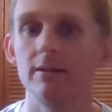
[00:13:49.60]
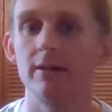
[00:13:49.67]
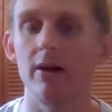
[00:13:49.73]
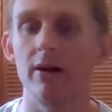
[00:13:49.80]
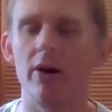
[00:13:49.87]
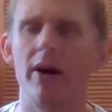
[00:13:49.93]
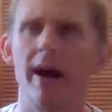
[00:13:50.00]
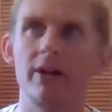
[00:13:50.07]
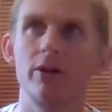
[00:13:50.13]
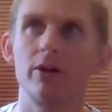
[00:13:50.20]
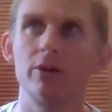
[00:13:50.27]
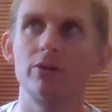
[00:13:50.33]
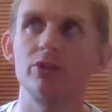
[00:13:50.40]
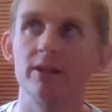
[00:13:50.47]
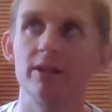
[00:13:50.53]
or at
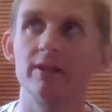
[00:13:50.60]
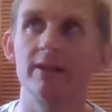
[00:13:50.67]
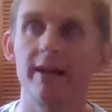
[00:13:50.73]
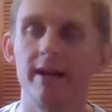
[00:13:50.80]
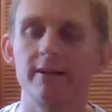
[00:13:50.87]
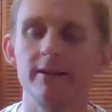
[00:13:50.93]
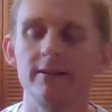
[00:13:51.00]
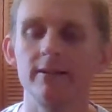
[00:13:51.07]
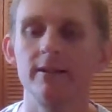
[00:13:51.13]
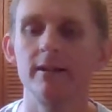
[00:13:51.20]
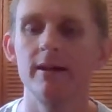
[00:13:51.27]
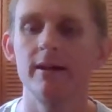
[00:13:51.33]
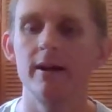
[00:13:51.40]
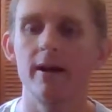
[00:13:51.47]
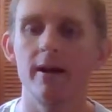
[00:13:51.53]
Coach Dylan Allen,
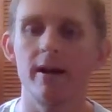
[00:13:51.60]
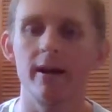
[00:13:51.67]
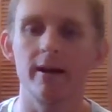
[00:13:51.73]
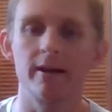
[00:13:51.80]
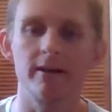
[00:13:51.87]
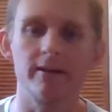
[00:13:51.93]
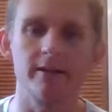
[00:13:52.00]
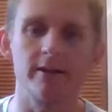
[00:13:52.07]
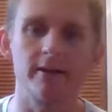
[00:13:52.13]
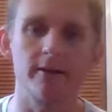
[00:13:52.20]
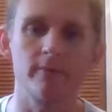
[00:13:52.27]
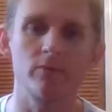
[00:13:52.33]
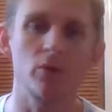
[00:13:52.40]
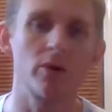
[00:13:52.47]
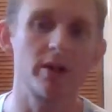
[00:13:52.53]
and
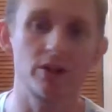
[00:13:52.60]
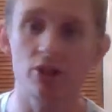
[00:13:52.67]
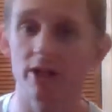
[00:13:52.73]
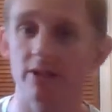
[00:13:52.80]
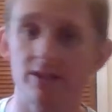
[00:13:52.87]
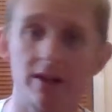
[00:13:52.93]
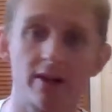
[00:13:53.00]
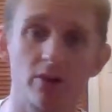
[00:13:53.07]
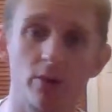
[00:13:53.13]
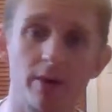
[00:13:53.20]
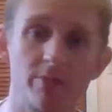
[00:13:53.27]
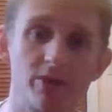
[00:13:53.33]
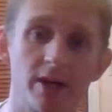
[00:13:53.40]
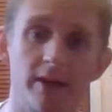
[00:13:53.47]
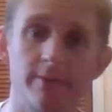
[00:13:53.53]
or you can check us out on the
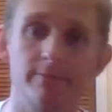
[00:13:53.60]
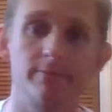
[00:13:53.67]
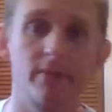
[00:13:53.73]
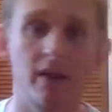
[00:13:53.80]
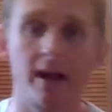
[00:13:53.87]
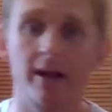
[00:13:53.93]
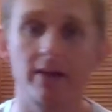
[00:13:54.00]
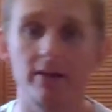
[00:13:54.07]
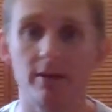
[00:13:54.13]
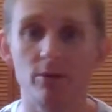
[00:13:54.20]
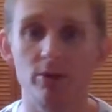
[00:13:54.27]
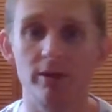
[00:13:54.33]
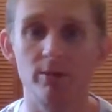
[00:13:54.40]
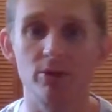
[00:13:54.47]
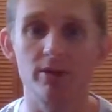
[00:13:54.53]
website at
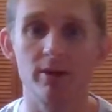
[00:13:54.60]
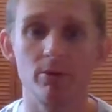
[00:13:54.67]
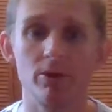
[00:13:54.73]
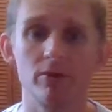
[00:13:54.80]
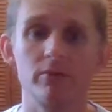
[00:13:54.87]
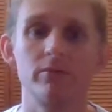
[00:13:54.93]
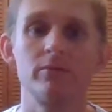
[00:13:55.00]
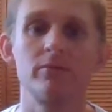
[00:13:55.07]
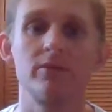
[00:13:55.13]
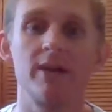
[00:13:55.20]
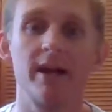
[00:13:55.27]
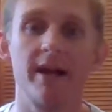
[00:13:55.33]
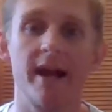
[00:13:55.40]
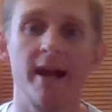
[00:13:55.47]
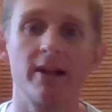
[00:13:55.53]

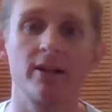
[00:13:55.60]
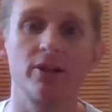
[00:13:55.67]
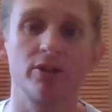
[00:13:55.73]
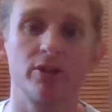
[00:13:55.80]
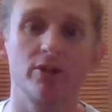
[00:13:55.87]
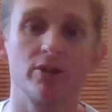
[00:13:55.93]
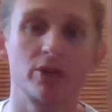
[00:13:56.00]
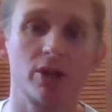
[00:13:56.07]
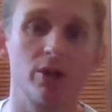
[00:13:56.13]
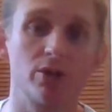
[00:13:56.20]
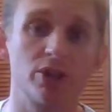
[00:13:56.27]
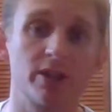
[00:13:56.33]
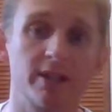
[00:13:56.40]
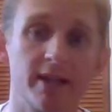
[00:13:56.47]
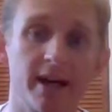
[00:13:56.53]

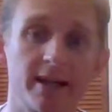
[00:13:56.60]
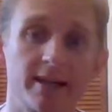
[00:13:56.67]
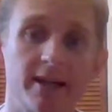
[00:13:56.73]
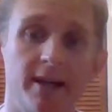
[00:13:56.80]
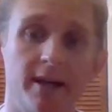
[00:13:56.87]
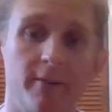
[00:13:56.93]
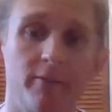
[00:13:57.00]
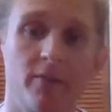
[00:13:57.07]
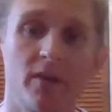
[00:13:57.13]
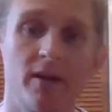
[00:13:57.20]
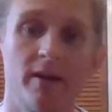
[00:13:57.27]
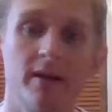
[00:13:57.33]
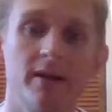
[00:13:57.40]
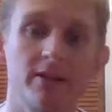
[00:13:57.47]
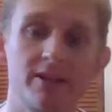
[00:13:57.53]
www.allenendurancecoaching.com.
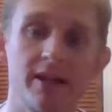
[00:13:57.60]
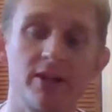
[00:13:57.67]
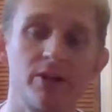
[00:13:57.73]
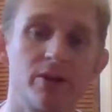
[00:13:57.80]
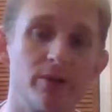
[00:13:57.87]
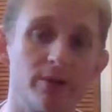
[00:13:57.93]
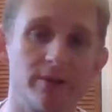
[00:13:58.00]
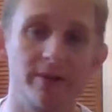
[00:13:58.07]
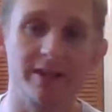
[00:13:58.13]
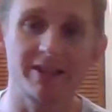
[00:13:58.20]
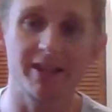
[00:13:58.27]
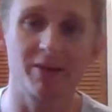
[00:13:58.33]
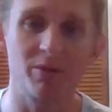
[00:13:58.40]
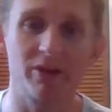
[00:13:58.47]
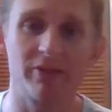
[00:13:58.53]
Stay tuned. It's
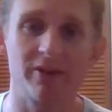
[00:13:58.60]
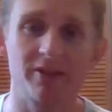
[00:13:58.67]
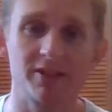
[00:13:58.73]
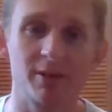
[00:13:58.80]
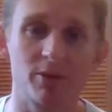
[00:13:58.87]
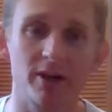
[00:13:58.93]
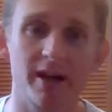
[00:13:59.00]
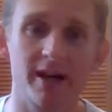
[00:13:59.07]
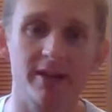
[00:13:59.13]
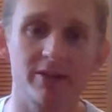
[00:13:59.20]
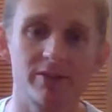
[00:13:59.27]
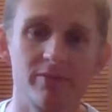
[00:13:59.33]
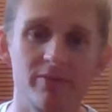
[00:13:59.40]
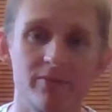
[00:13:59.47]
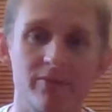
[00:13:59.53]
going to be a fun summer,
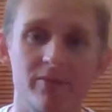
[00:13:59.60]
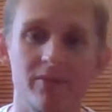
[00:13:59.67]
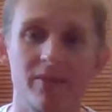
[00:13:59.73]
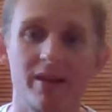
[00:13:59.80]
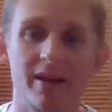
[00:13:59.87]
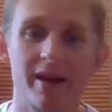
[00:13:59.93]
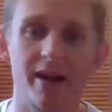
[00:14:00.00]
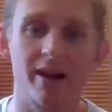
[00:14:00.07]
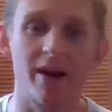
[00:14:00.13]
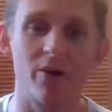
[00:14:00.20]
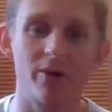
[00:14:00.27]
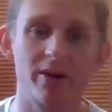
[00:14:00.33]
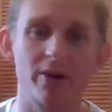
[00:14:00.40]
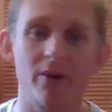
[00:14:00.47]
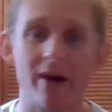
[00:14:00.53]
guys, and I
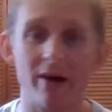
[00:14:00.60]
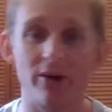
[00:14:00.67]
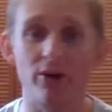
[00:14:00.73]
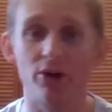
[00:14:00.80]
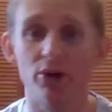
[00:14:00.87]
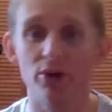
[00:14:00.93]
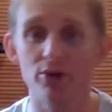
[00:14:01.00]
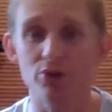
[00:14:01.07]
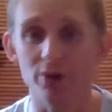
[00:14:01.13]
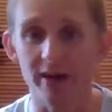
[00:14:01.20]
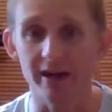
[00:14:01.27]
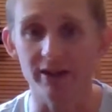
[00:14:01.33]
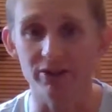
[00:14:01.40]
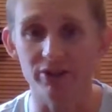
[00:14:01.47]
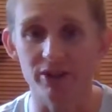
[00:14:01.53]
want to know how your
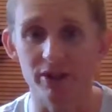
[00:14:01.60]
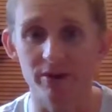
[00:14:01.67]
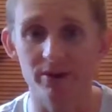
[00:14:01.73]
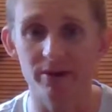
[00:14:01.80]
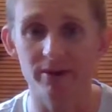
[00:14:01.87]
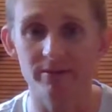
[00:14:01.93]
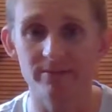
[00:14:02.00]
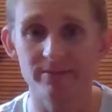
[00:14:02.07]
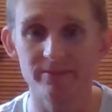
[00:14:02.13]
training is going.